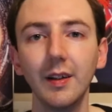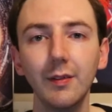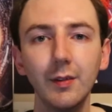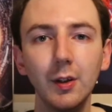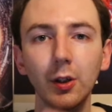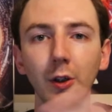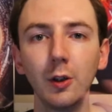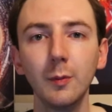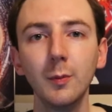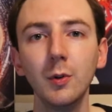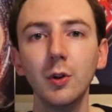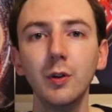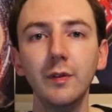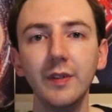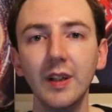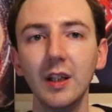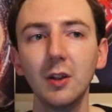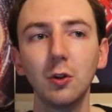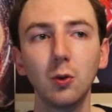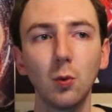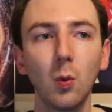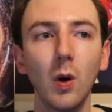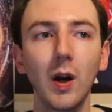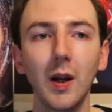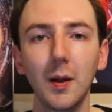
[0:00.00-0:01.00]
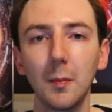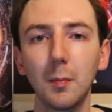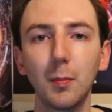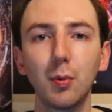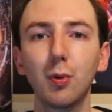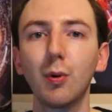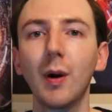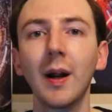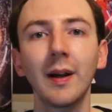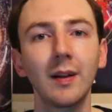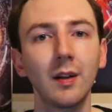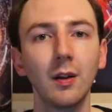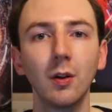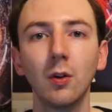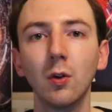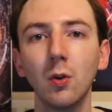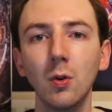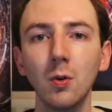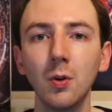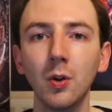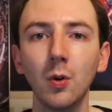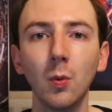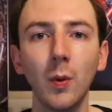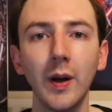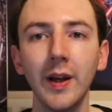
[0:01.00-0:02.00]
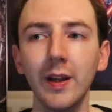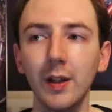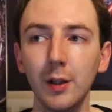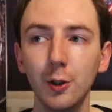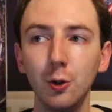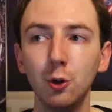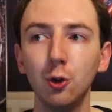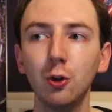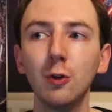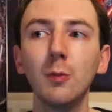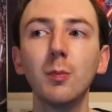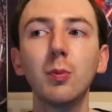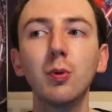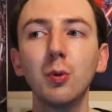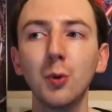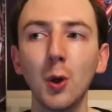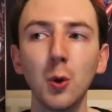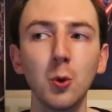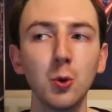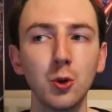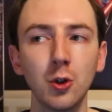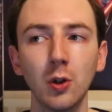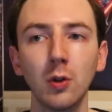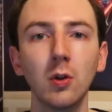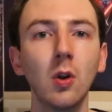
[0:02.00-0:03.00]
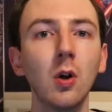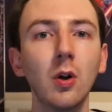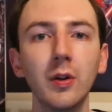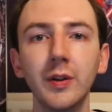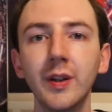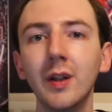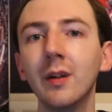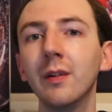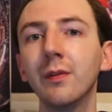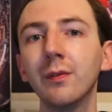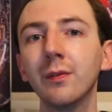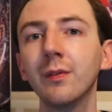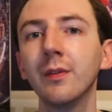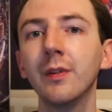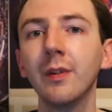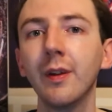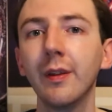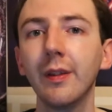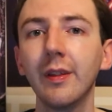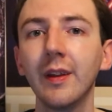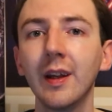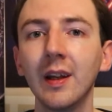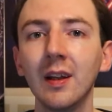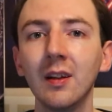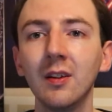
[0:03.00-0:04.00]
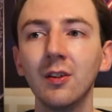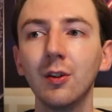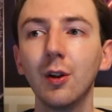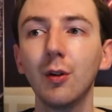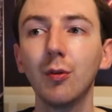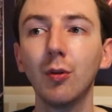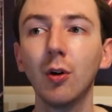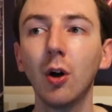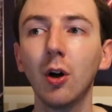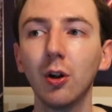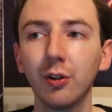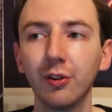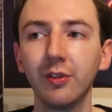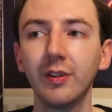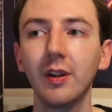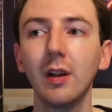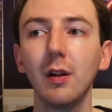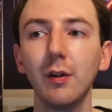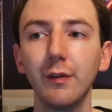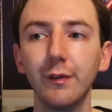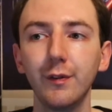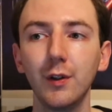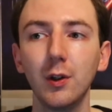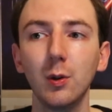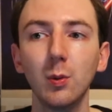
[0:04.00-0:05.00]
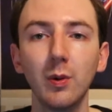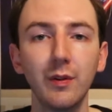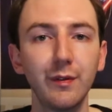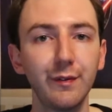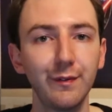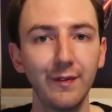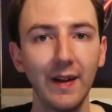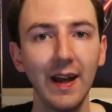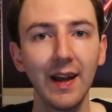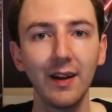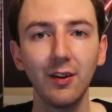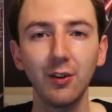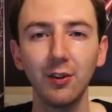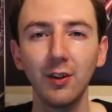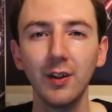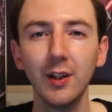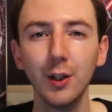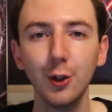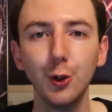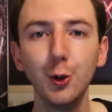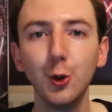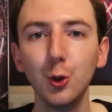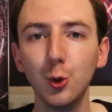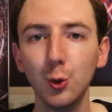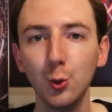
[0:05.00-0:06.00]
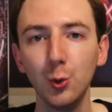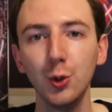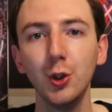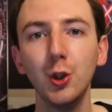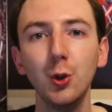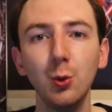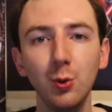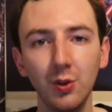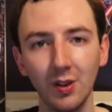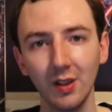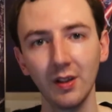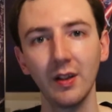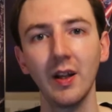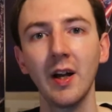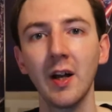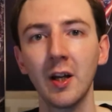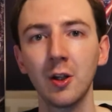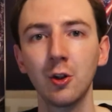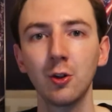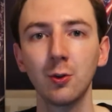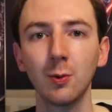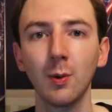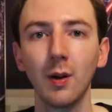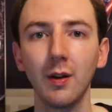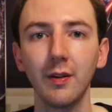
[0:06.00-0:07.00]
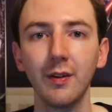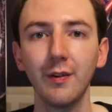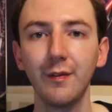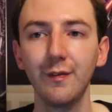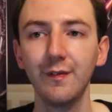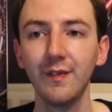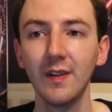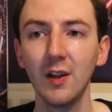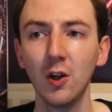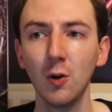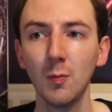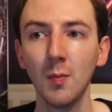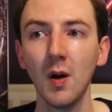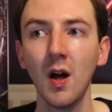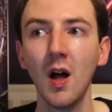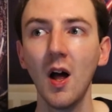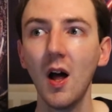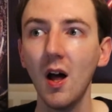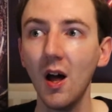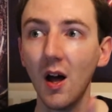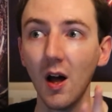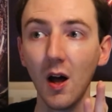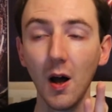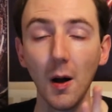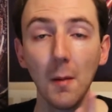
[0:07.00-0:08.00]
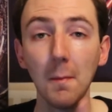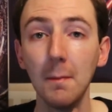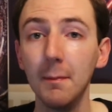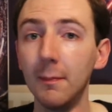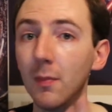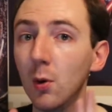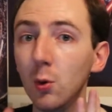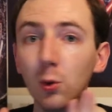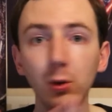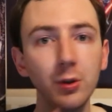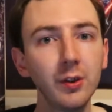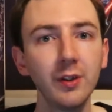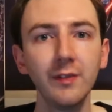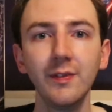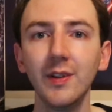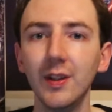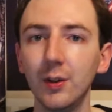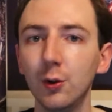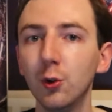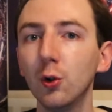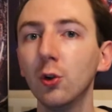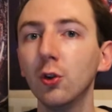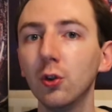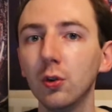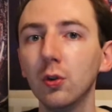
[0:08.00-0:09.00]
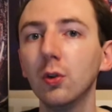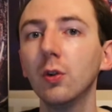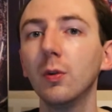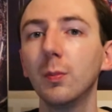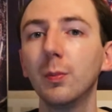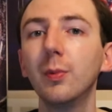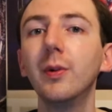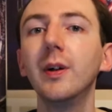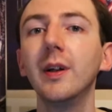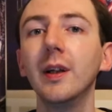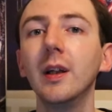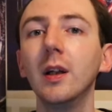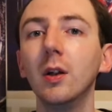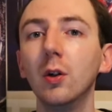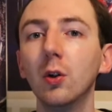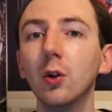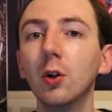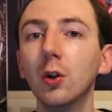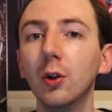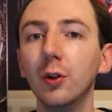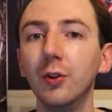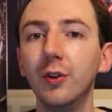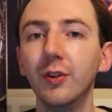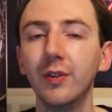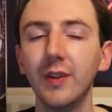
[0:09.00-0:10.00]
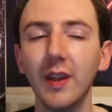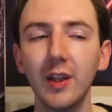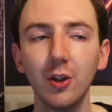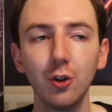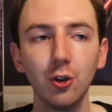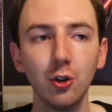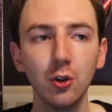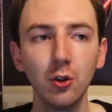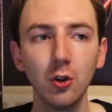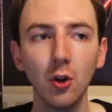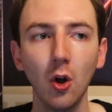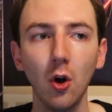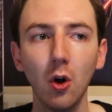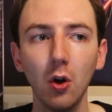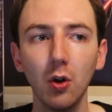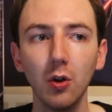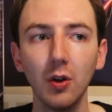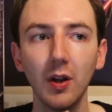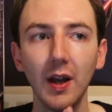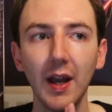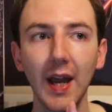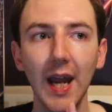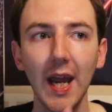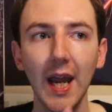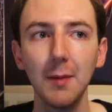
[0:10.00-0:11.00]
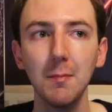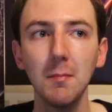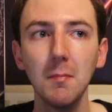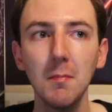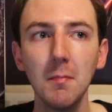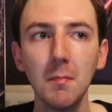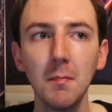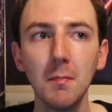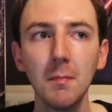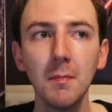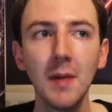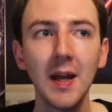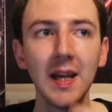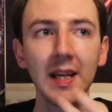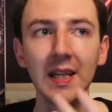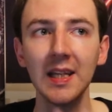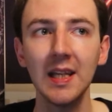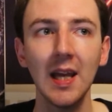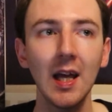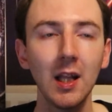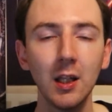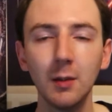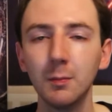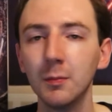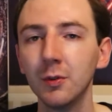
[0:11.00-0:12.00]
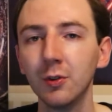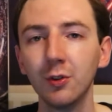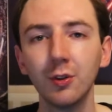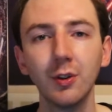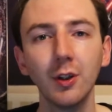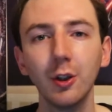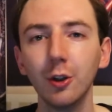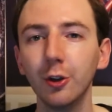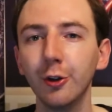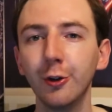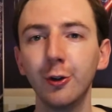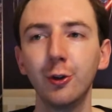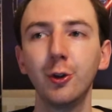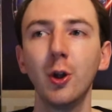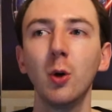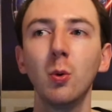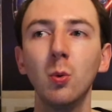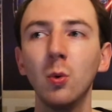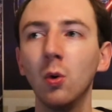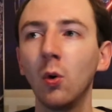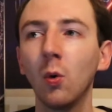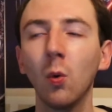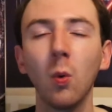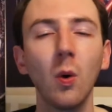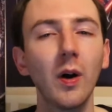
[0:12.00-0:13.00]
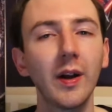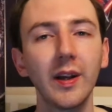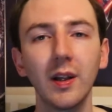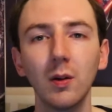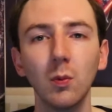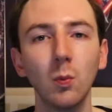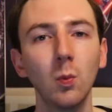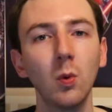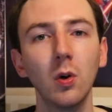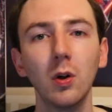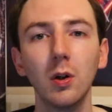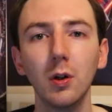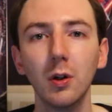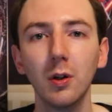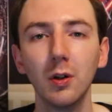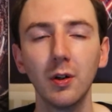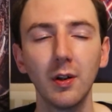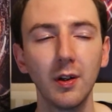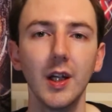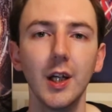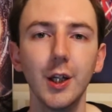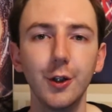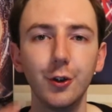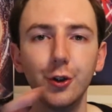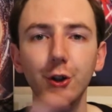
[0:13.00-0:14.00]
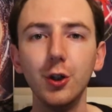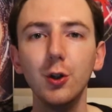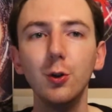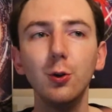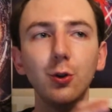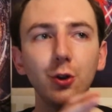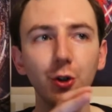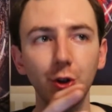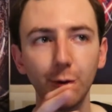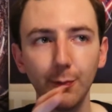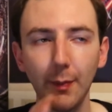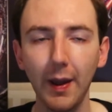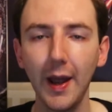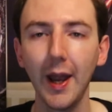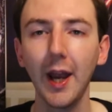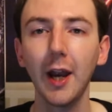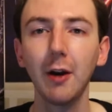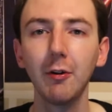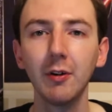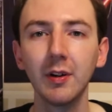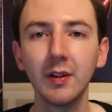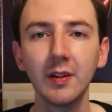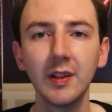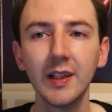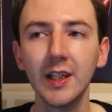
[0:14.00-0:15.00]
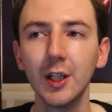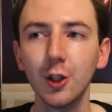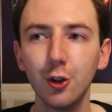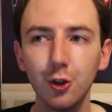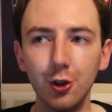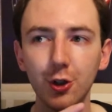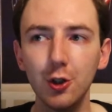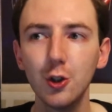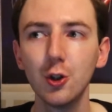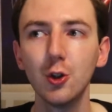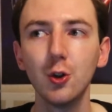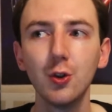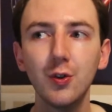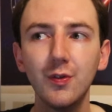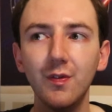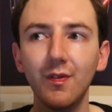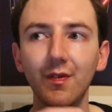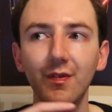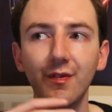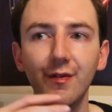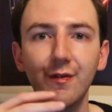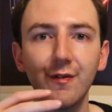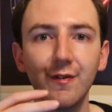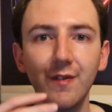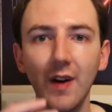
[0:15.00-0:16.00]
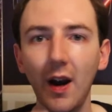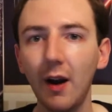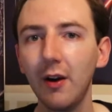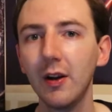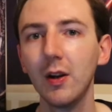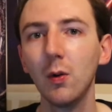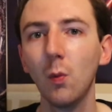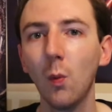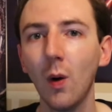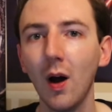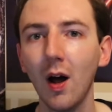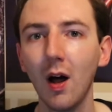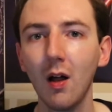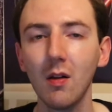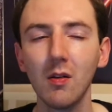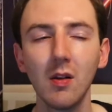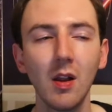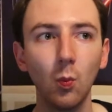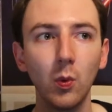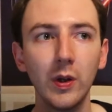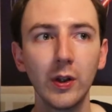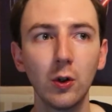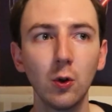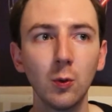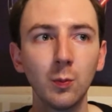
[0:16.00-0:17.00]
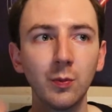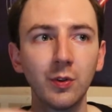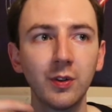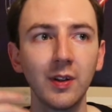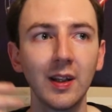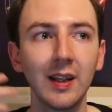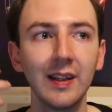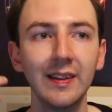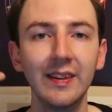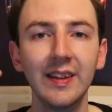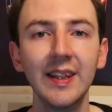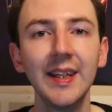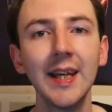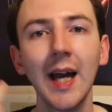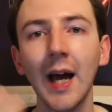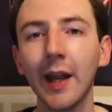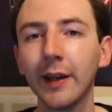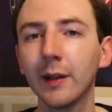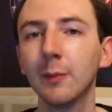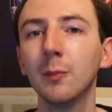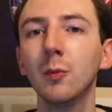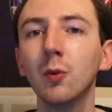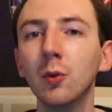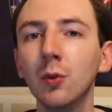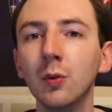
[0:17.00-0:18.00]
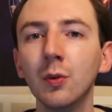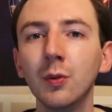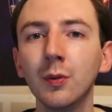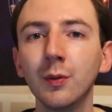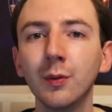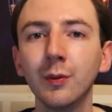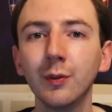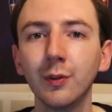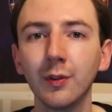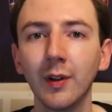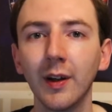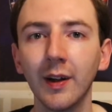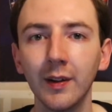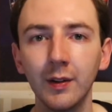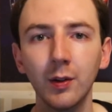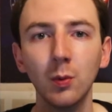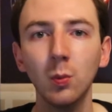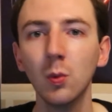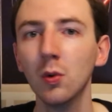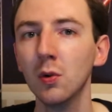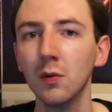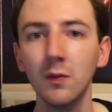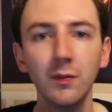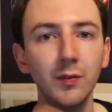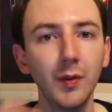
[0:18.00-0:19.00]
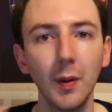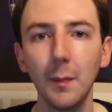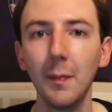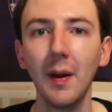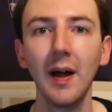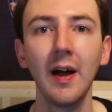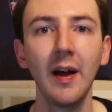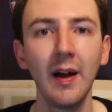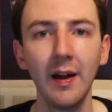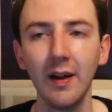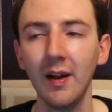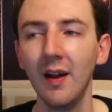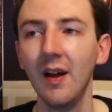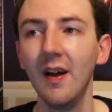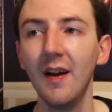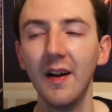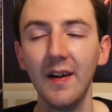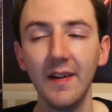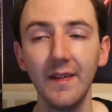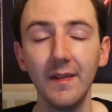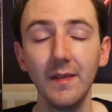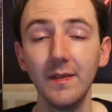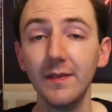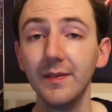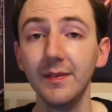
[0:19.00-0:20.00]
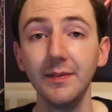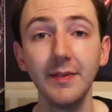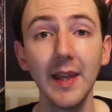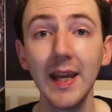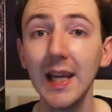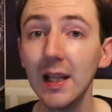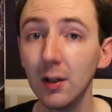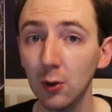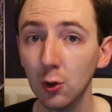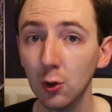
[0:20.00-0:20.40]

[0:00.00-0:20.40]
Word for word: Even though the movie is quite practical in the way that it does approach a lot of different things, there are still a few effects that you do utilise throughout the film and most of it does look pretty good. There's not many elements that don't quite work. It's used sparingly, it's used very well. When it comes to like the animals, like the wolves, the bear, they